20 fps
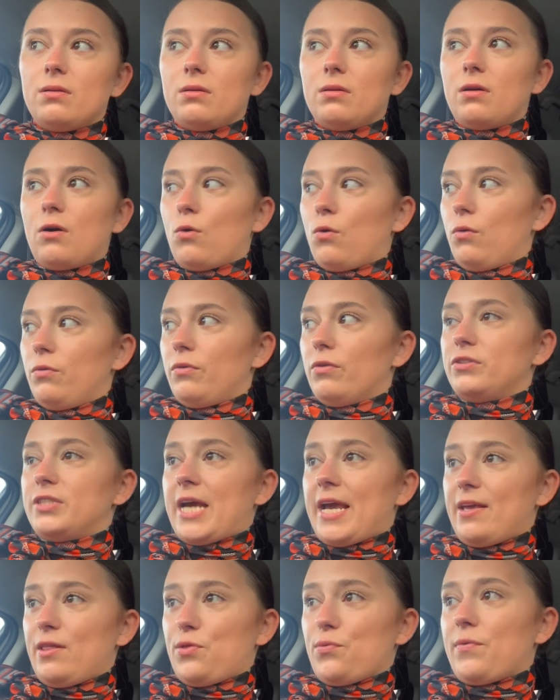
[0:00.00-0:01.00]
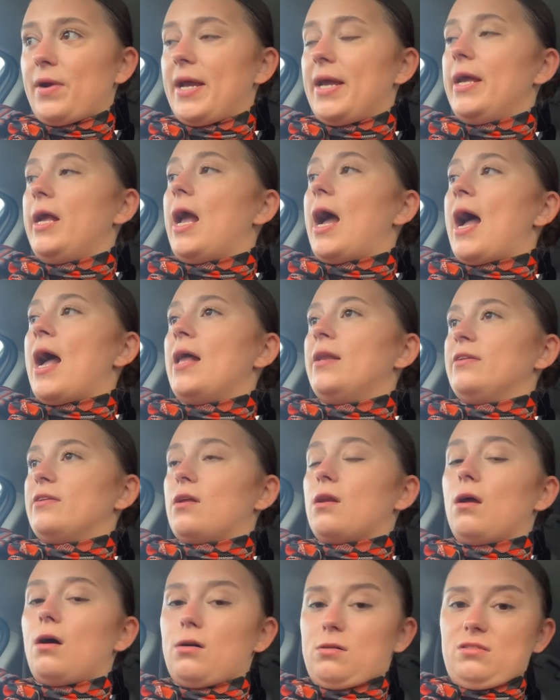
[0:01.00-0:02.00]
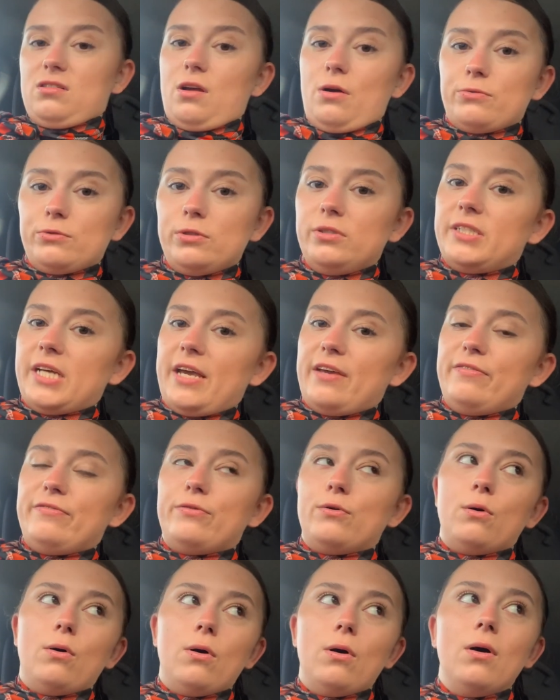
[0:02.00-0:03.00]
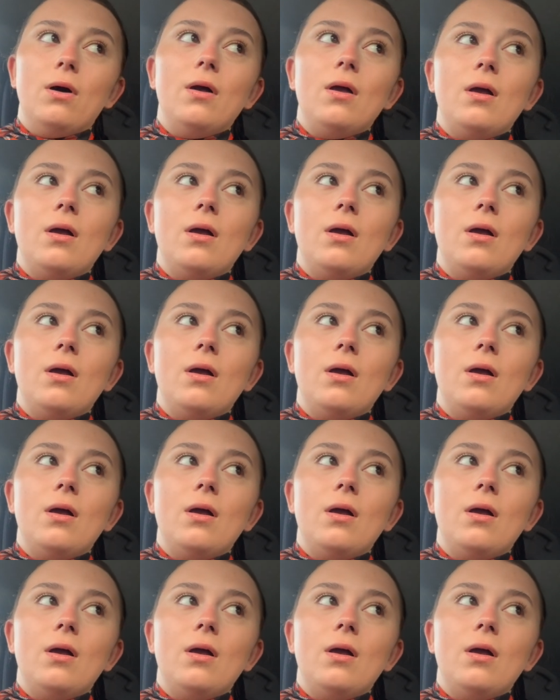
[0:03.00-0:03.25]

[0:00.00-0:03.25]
on day three, and Glasgow on day four.